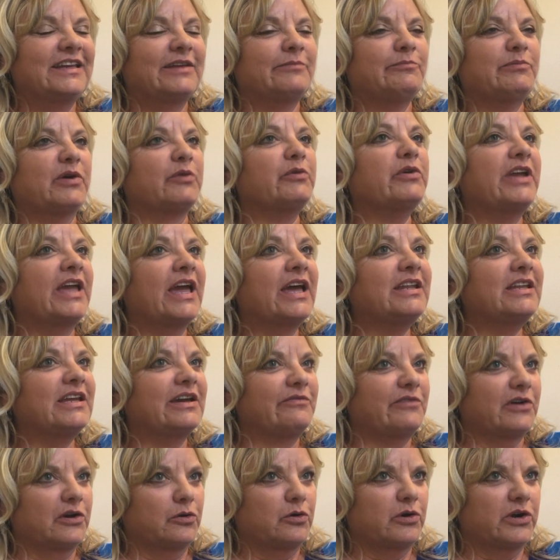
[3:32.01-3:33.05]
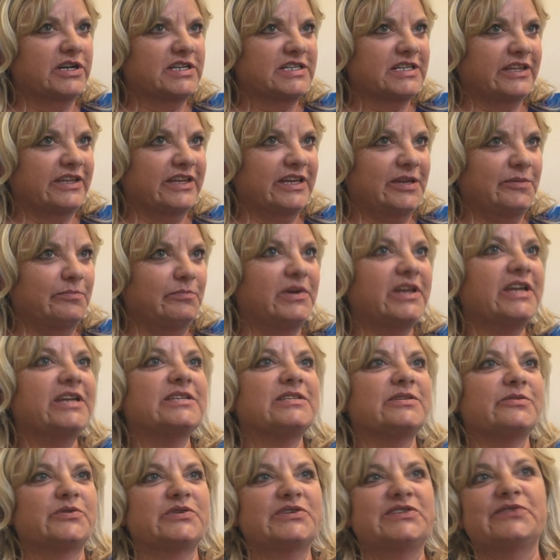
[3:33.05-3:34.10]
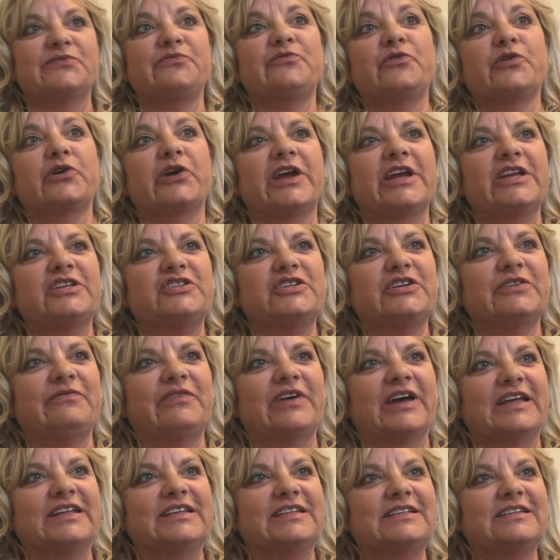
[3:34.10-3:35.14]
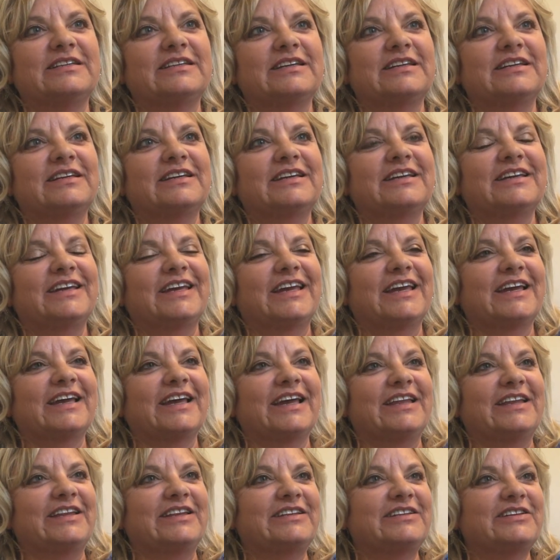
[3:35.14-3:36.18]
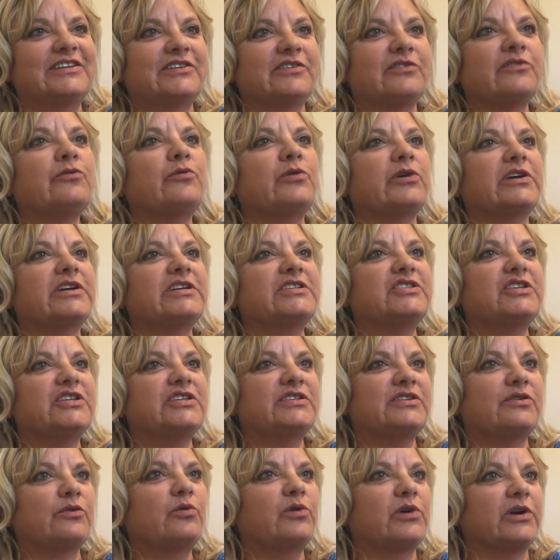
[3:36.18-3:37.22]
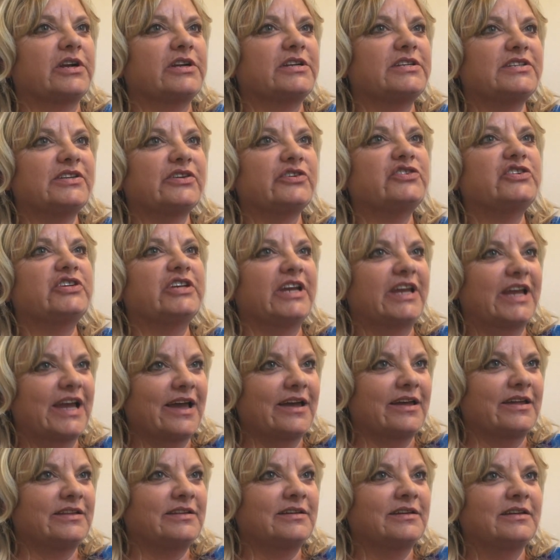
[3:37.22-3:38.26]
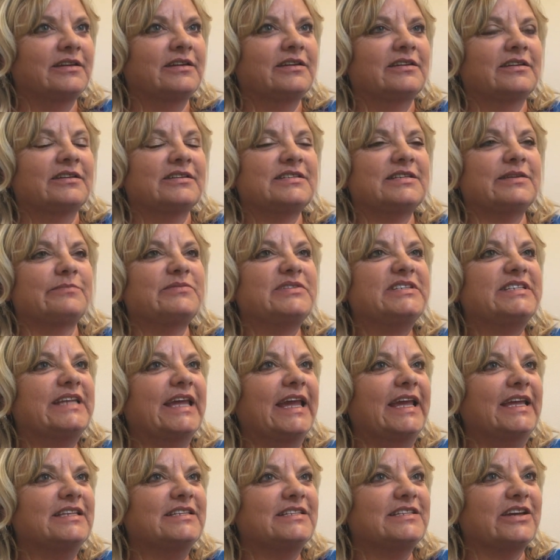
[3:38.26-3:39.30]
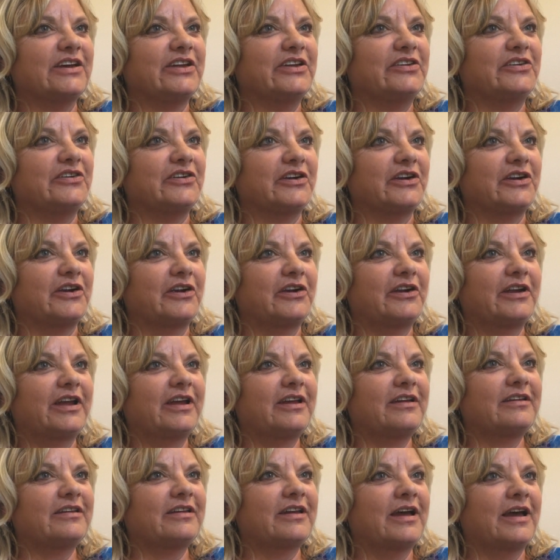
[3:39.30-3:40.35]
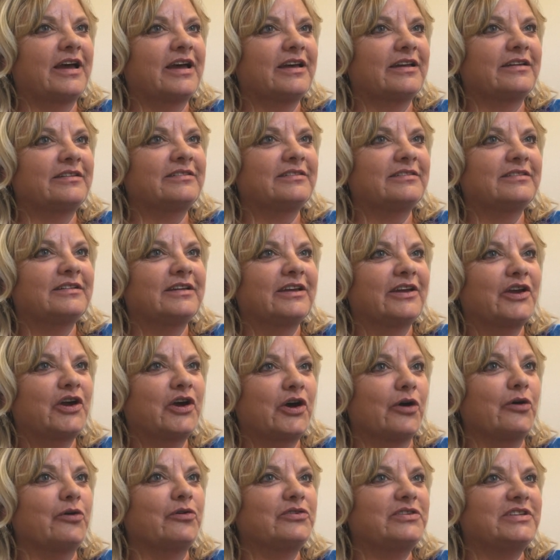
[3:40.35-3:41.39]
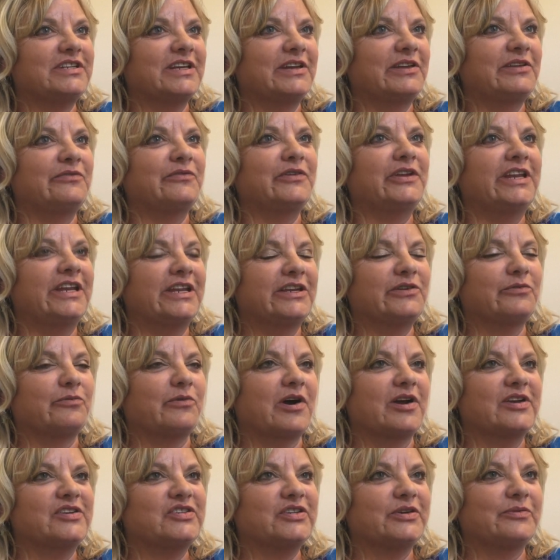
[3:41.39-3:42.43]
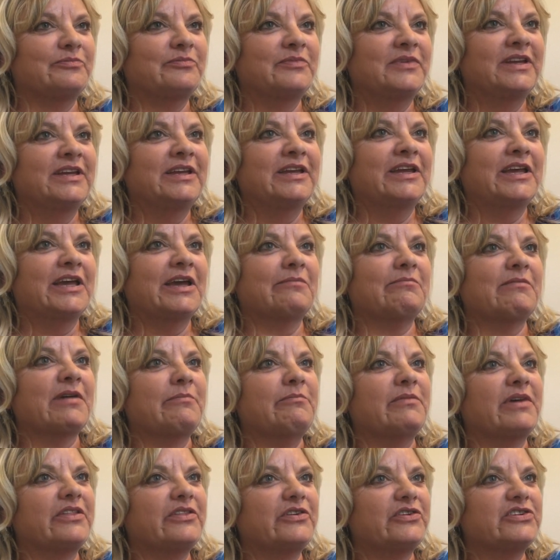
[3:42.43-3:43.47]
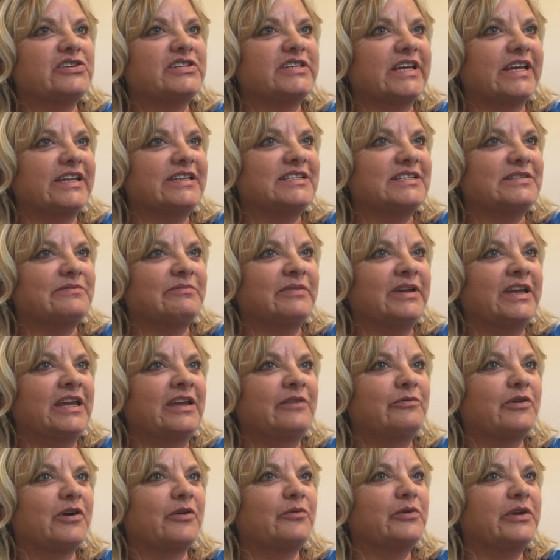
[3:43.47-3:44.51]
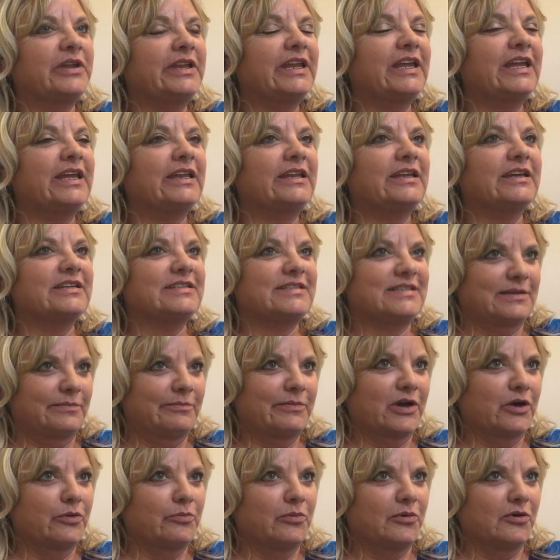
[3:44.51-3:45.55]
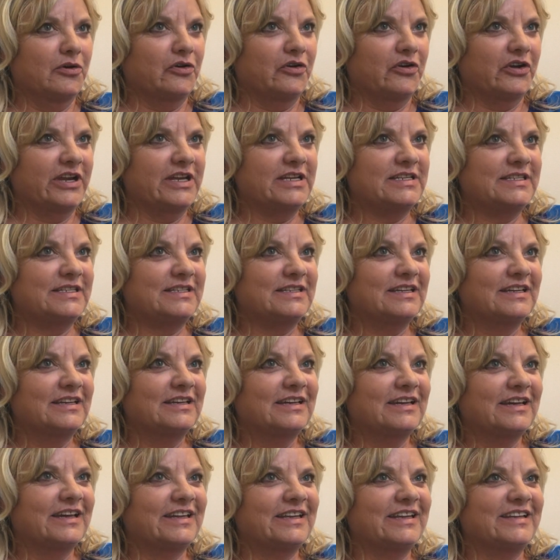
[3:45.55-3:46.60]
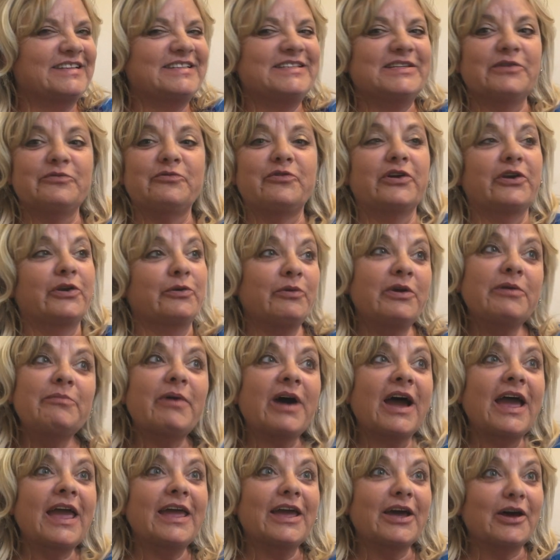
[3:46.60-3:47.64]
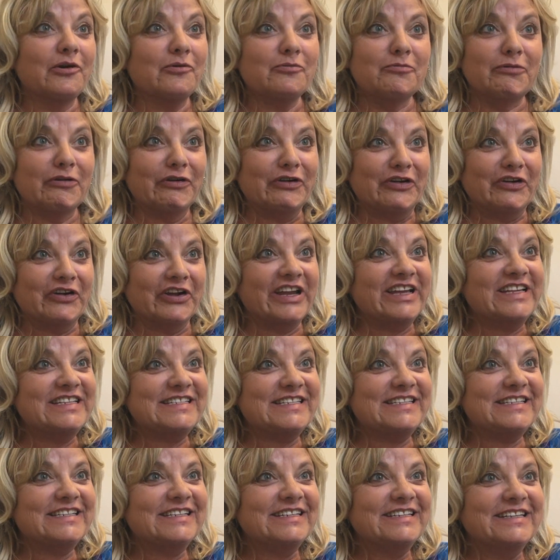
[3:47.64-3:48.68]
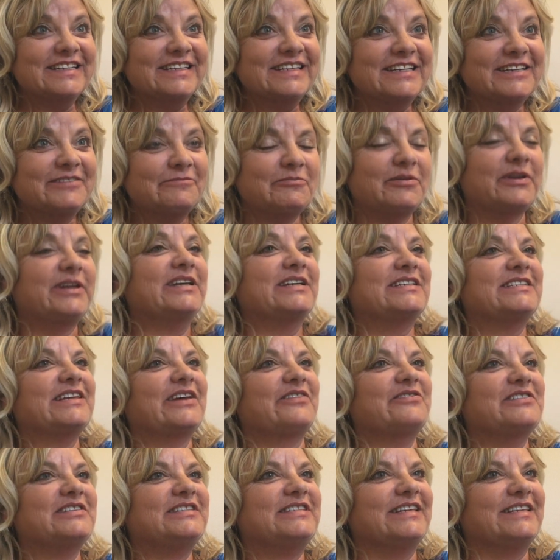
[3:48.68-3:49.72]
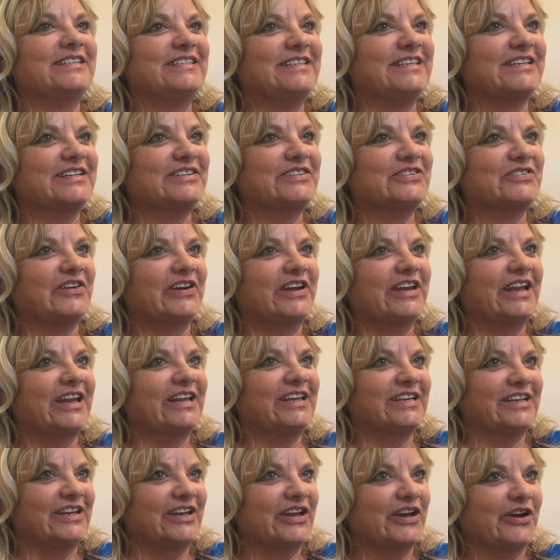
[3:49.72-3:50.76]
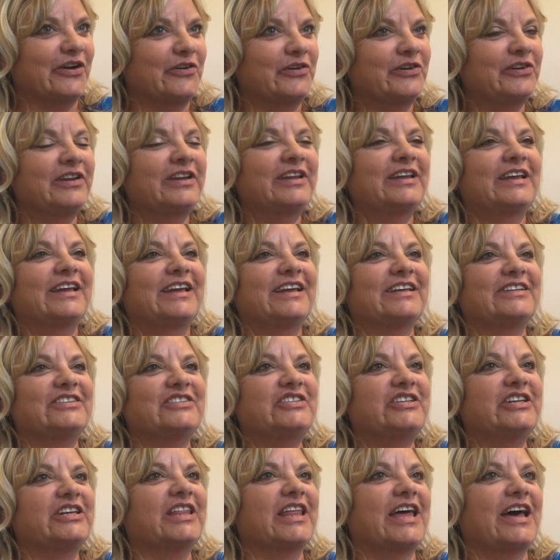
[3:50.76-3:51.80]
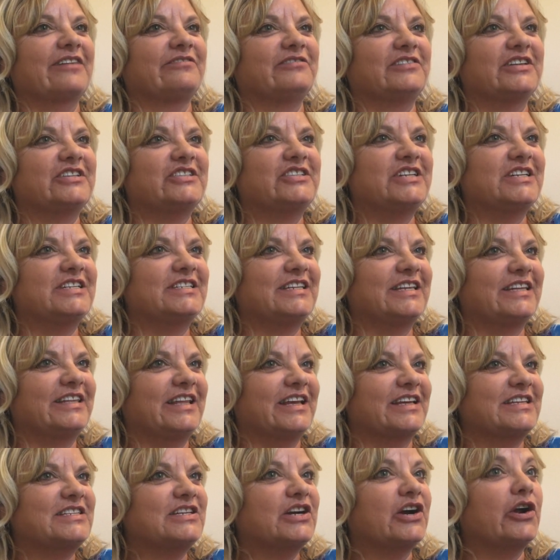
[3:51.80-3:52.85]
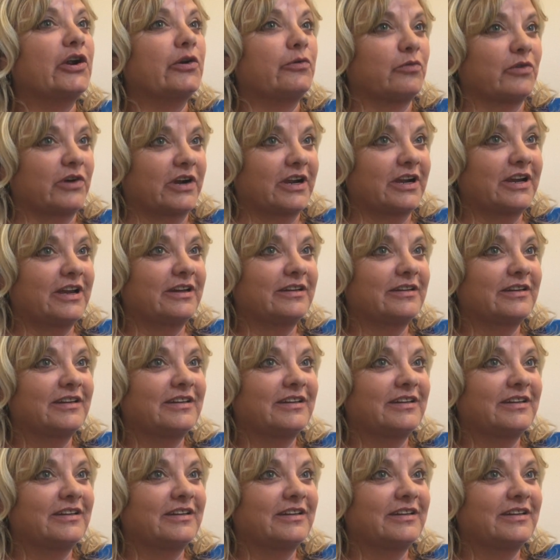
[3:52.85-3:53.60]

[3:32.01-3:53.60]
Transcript: But we had to have our horse cleaned because it was a 4-H event. And of course, she's a horse, so she had some stains on her coat, and we need to wash them. And my mother said to me, what we need is some elbow grease. And I said, where do we buy elbow grease? Because I was in 6th grade, I didn't know. And she laughed and she said, that's hard work.